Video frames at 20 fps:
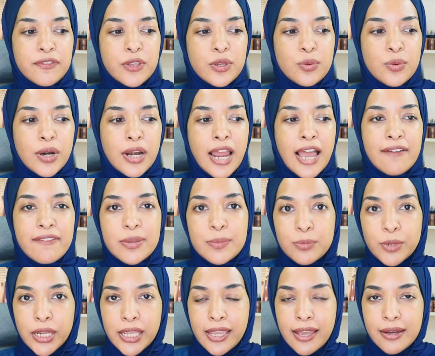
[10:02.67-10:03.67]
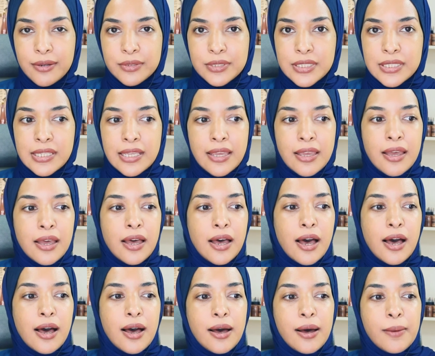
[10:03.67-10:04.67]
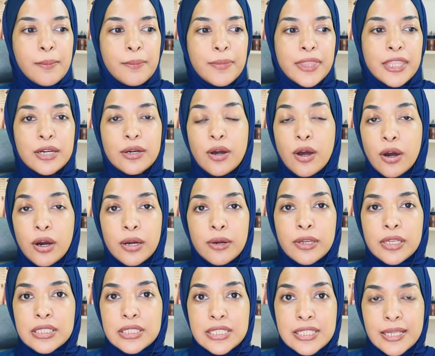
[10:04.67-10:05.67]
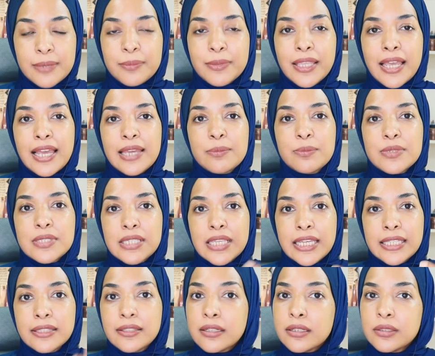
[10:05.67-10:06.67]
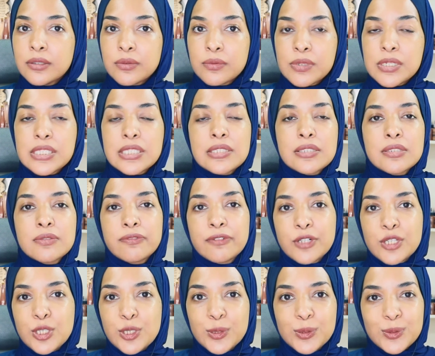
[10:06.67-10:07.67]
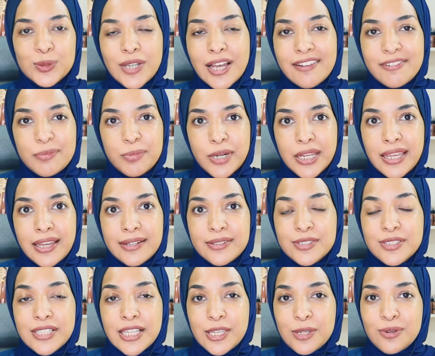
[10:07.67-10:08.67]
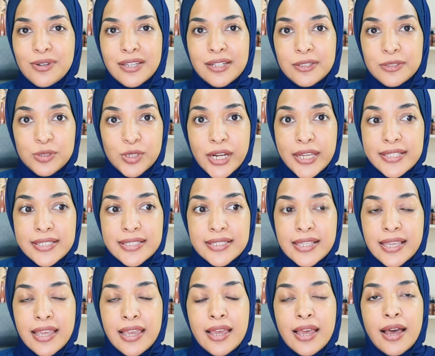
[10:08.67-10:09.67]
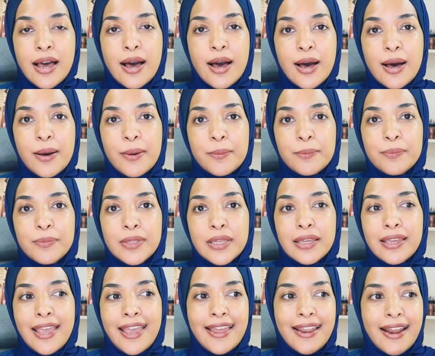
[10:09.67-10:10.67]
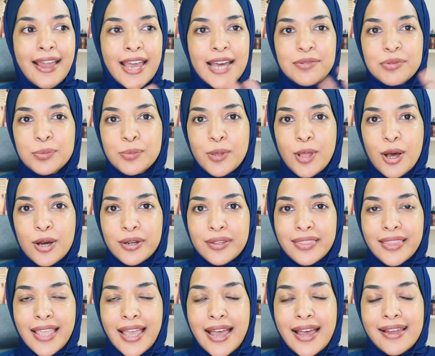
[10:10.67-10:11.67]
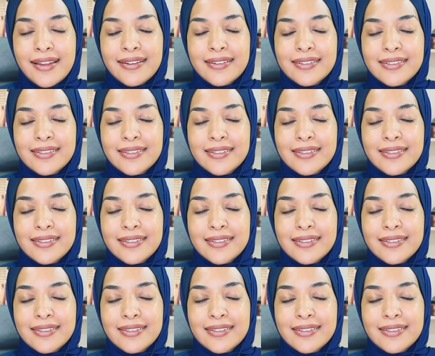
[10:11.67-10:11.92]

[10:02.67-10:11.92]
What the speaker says: you are having breakouts, there are sometimes internal reasons for you to have breakouts that you can address. Um, and I have a blog on that.